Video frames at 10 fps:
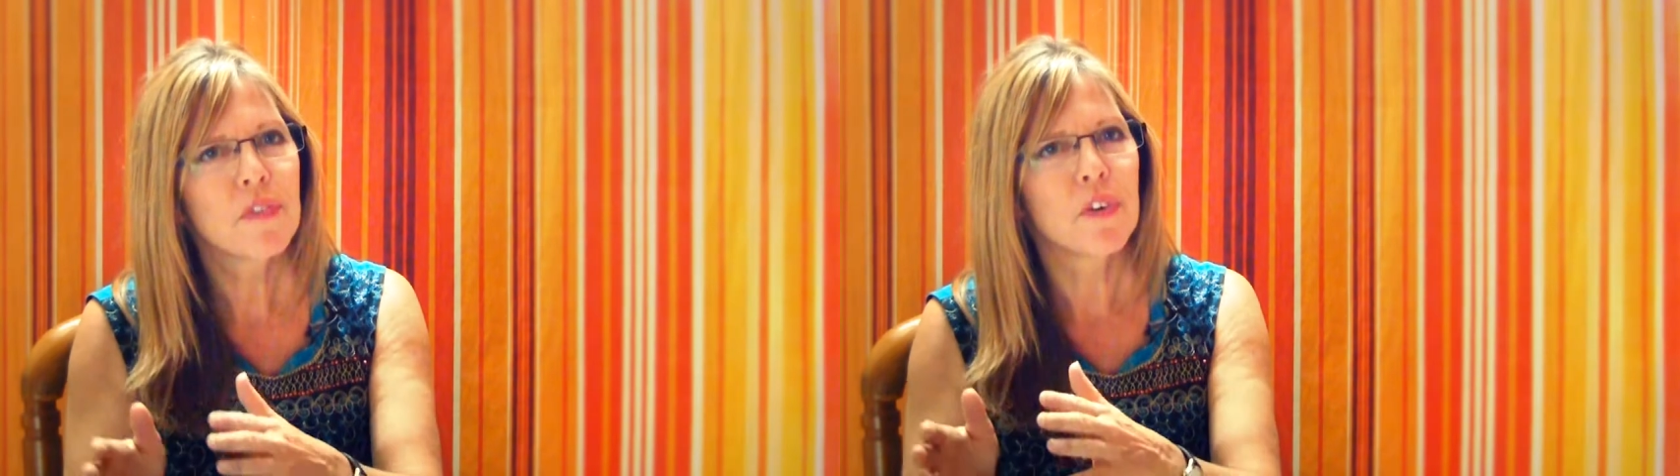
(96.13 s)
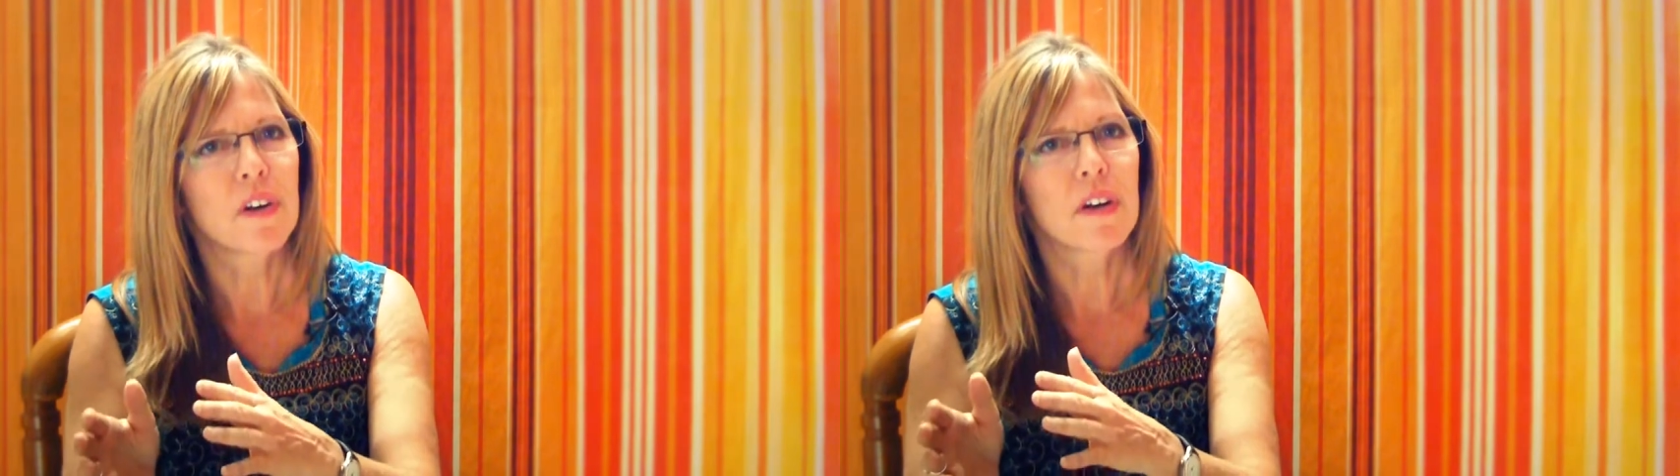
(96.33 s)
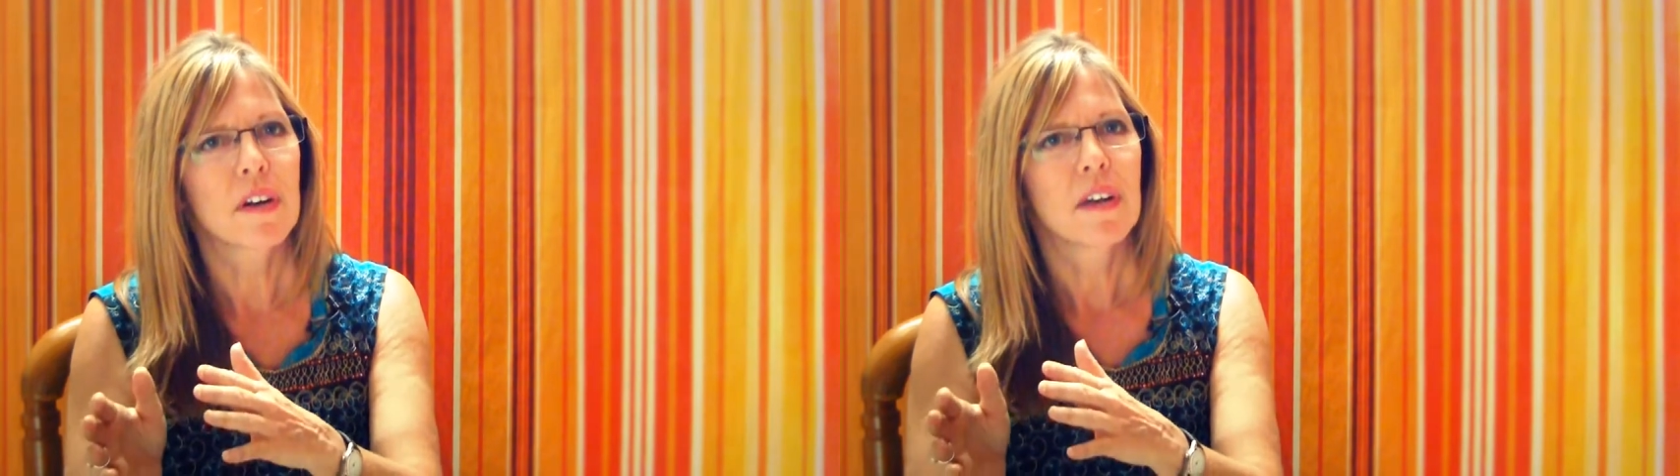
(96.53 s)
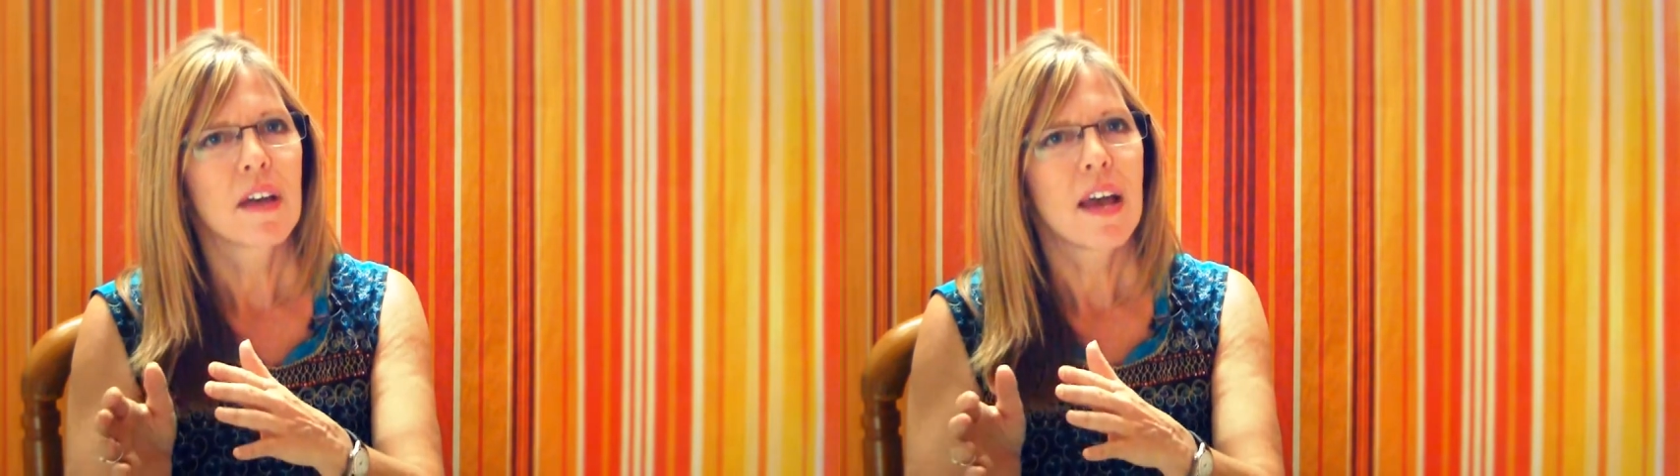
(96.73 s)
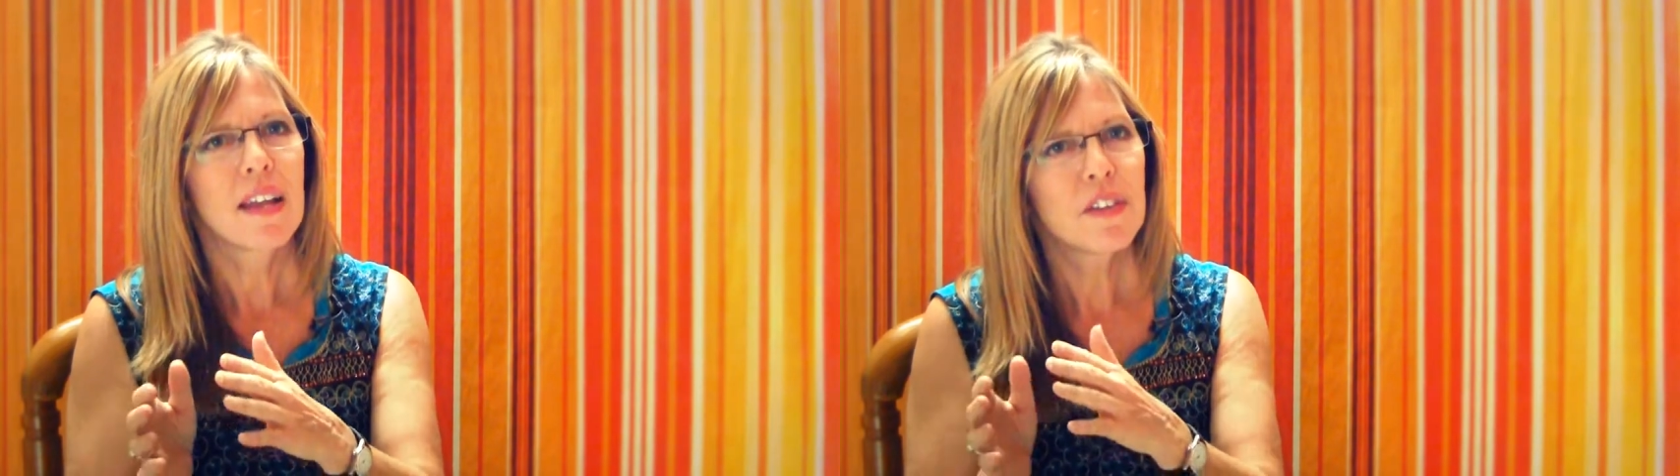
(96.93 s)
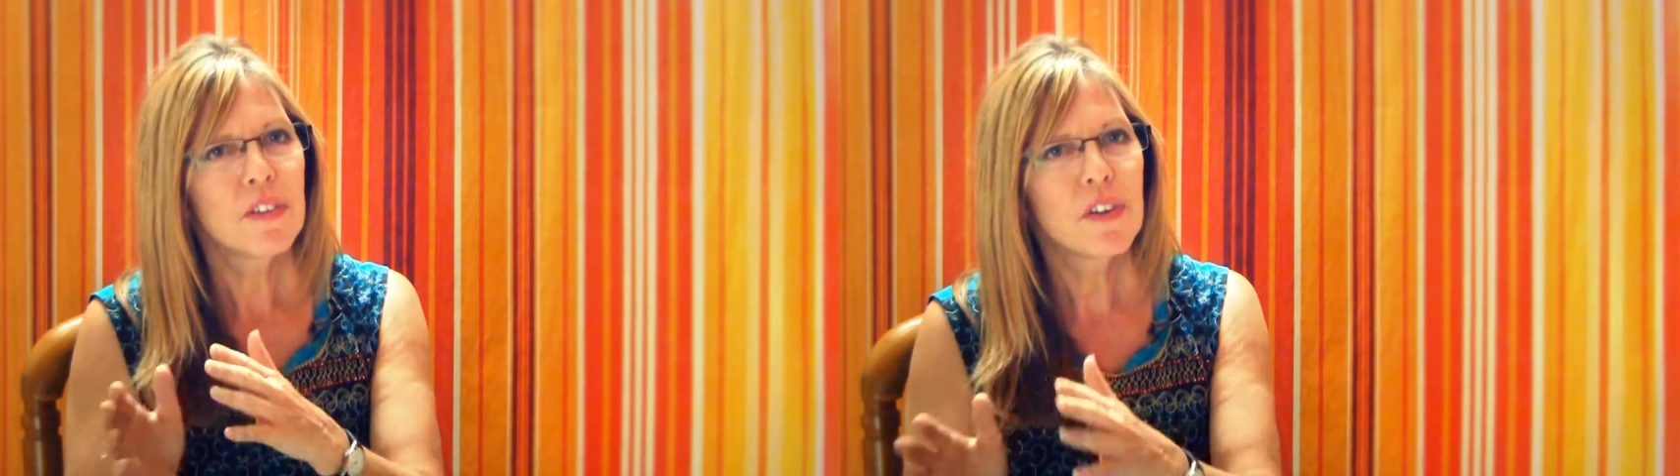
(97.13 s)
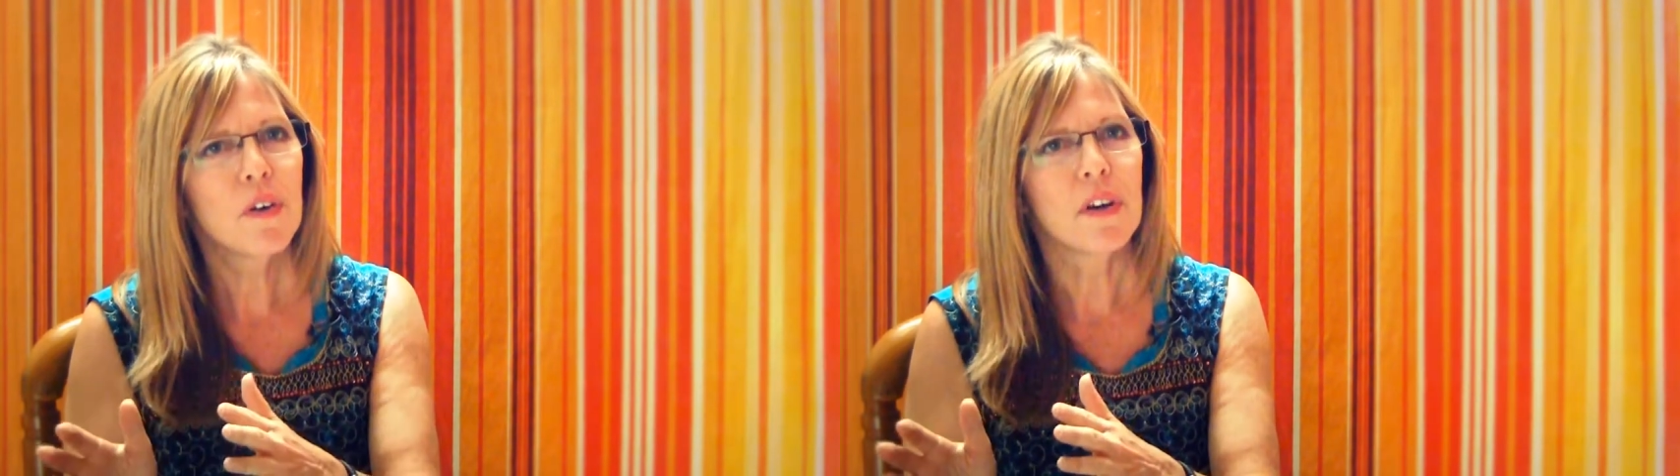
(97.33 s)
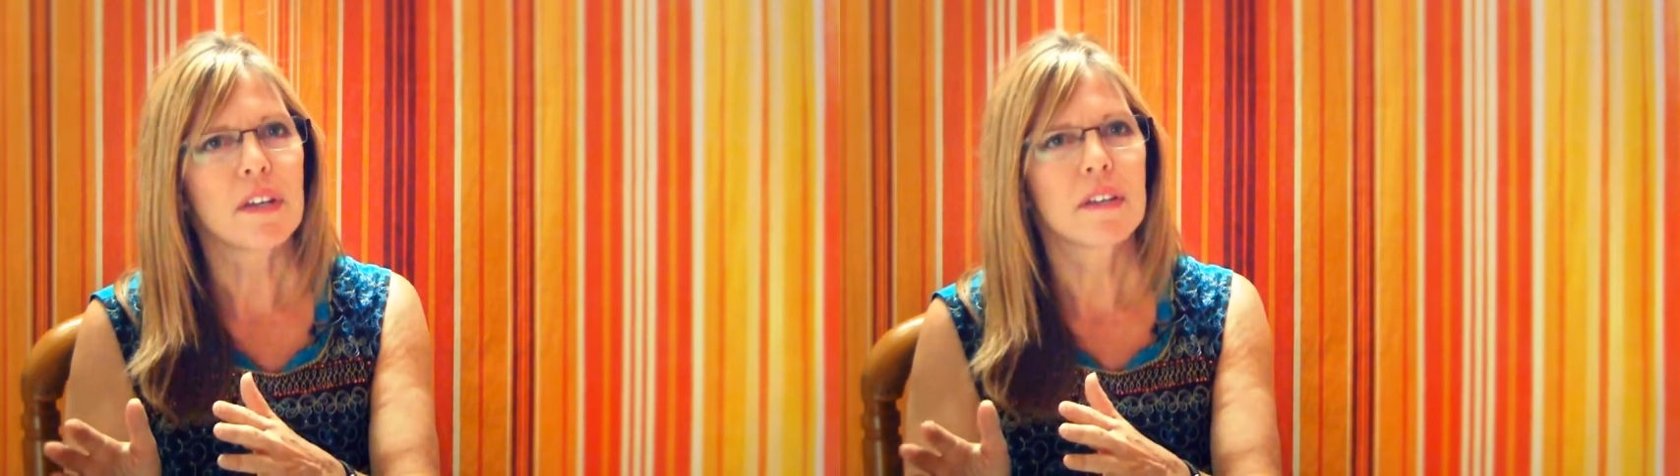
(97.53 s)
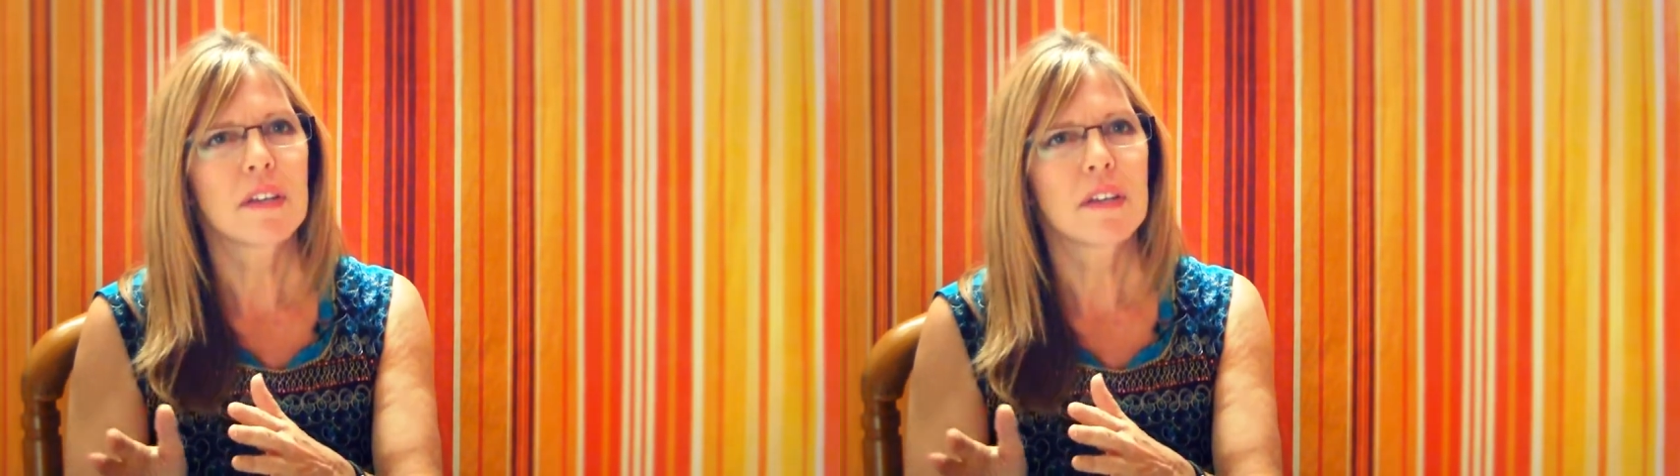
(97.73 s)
for, and you know it.